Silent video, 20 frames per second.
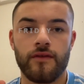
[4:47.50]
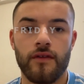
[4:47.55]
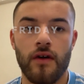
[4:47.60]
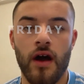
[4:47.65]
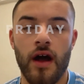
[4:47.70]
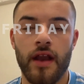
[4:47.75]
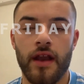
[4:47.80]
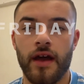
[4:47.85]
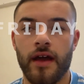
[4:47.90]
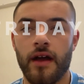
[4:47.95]

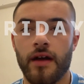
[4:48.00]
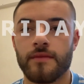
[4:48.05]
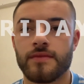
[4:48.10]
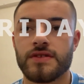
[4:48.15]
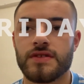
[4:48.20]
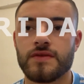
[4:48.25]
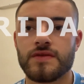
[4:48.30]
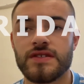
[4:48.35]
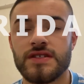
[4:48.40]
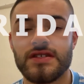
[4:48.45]
Friday. I'm
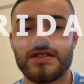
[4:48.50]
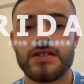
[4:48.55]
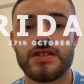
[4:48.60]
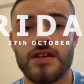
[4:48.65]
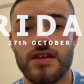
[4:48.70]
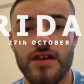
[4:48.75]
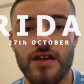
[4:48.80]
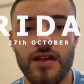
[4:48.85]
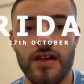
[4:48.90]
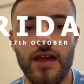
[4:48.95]
still
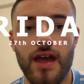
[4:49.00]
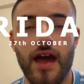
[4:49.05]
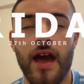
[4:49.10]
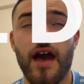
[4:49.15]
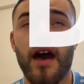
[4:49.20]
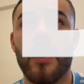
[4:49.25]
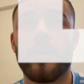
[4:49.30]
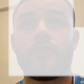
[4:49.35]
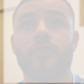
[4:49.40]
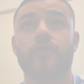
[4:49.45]
sick
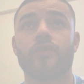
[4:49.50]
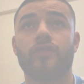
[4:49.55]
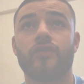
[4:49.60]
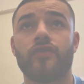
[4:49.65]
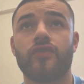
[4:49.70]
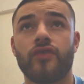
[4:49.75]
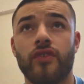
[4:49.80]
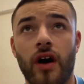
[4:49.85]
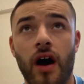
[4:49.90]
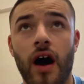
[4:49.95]
as
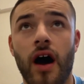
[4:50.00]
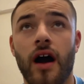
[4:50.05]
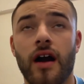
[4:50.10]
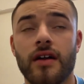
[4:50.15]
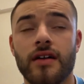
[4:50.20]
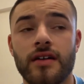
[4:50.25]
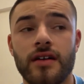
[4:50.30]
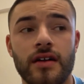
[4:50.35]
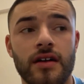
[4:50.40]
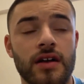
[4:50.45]
fuck.